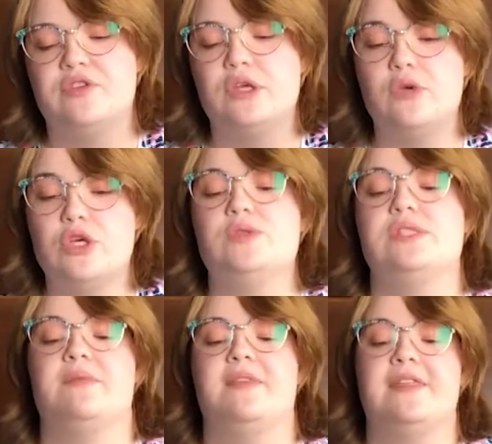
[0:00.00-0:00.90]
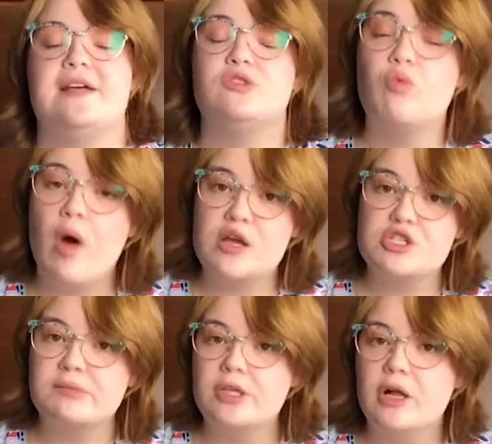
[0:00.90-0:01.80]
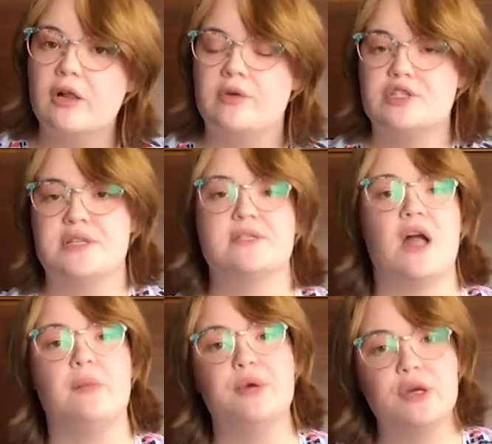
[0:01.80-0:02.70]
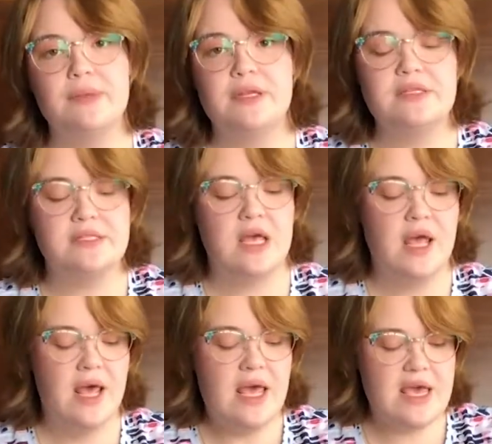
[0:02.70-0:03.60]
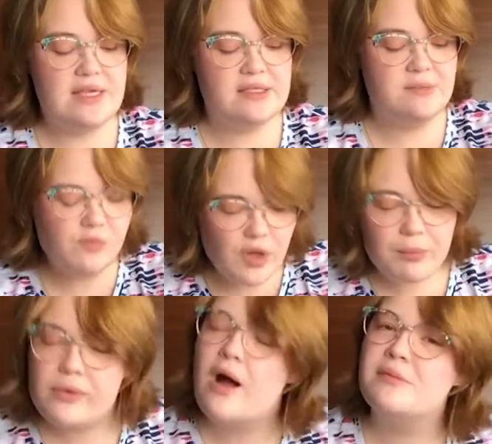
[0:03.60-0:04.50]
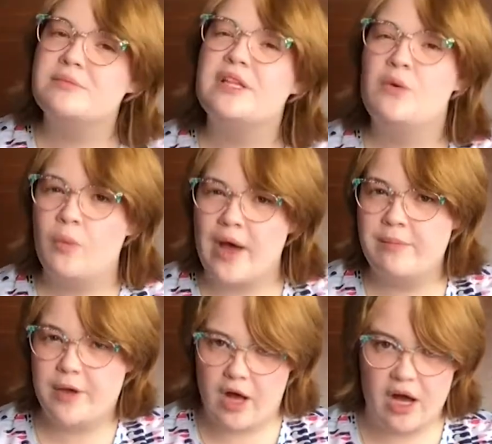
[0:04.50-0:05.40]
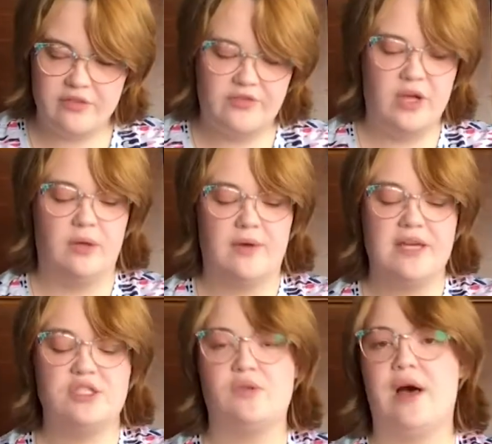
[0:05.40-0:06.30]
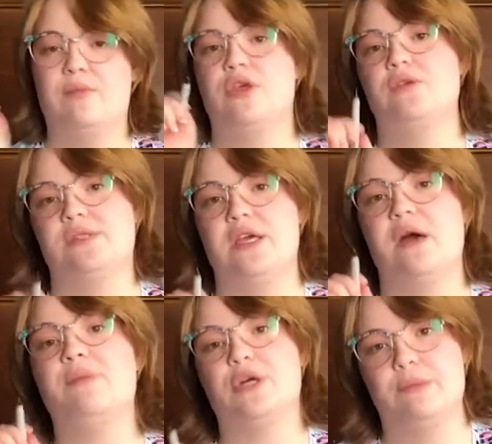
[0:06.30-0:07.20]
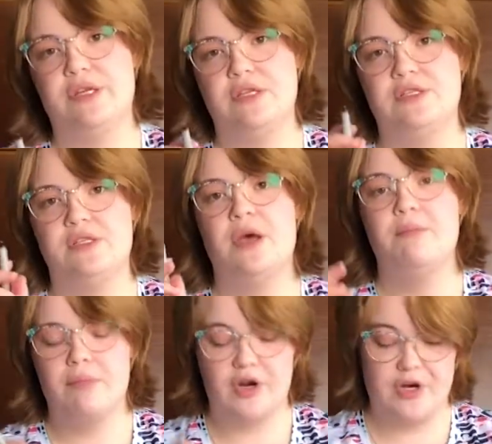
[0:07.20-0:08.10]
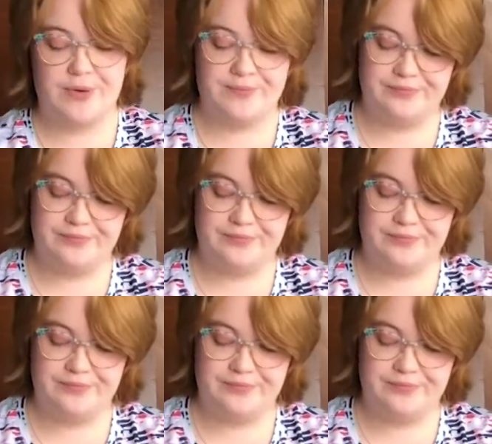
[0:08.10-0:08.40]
If you use something that's washable or just not permanent, it will probably wipe off, all right? So I'm using a permanent marker.